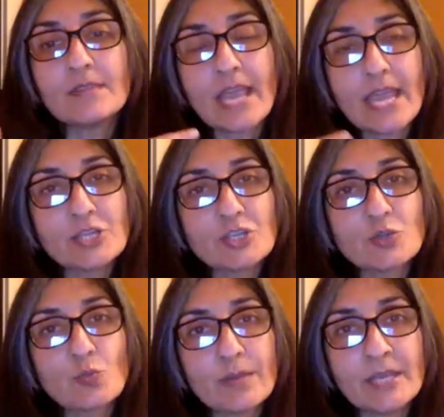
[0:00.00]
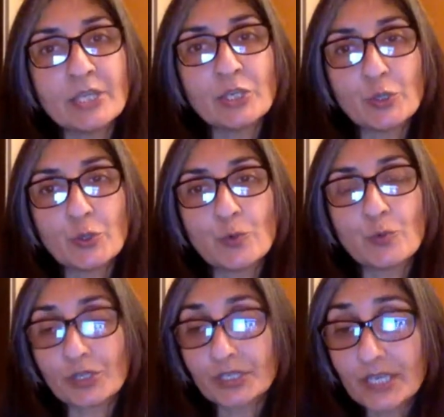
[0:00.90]
The Asian women who
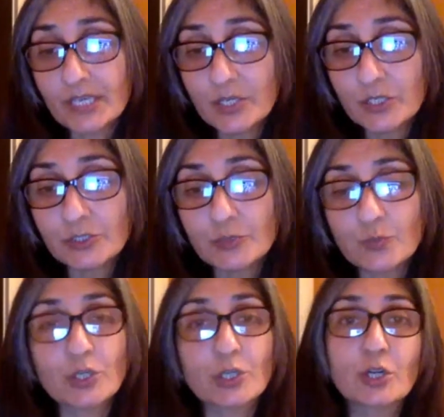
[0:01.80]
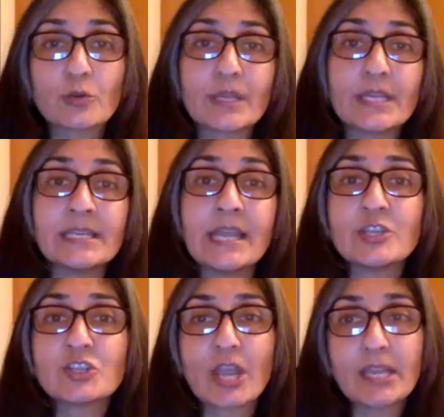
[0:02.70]
were killed were Korean
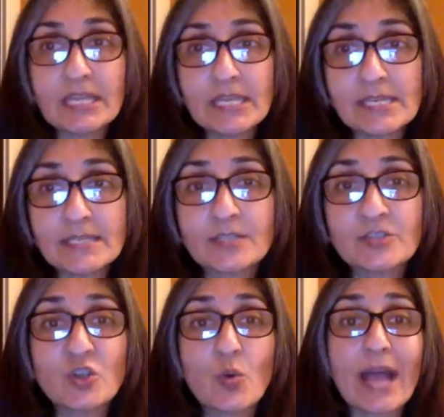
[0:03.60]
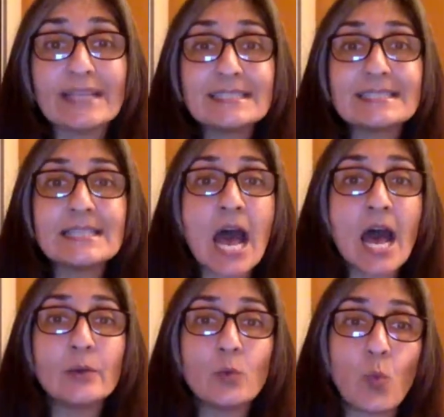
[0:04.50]
and Chinese. And so I did
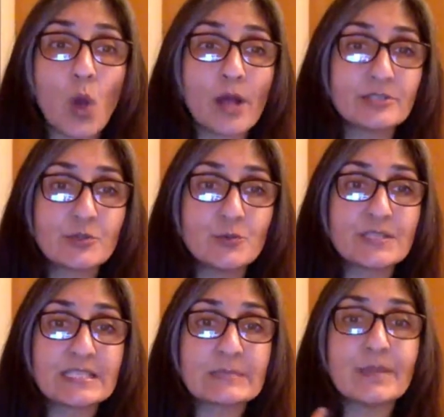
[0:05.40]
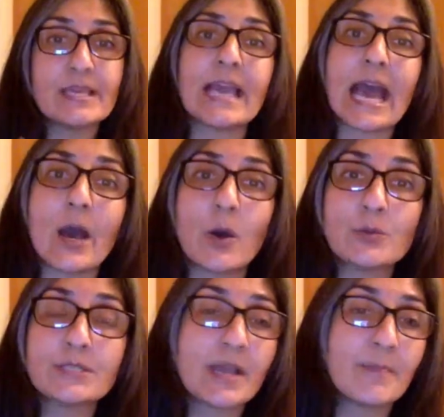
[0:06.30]
not want to speak
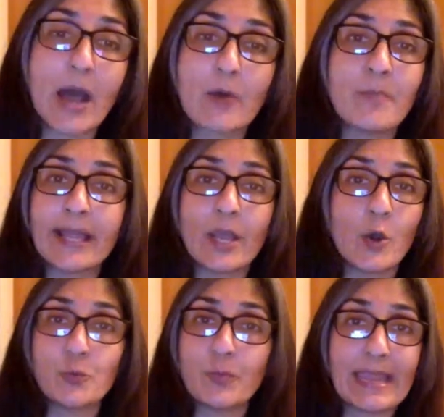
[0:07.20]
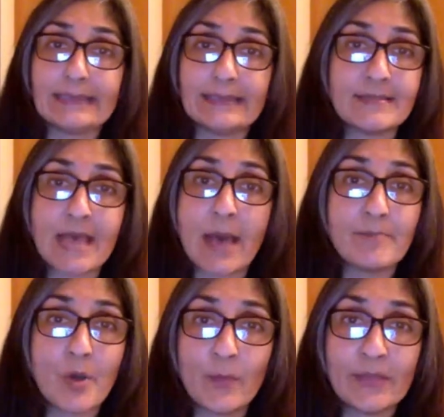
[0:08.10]
out about my own pain in that
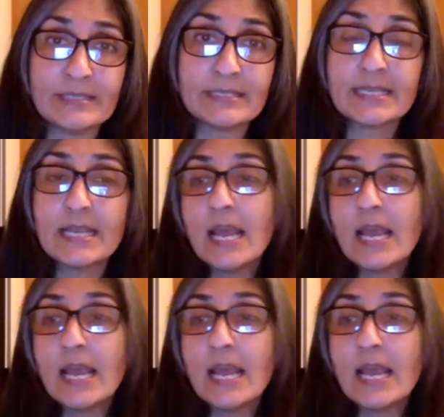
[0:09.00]
moment.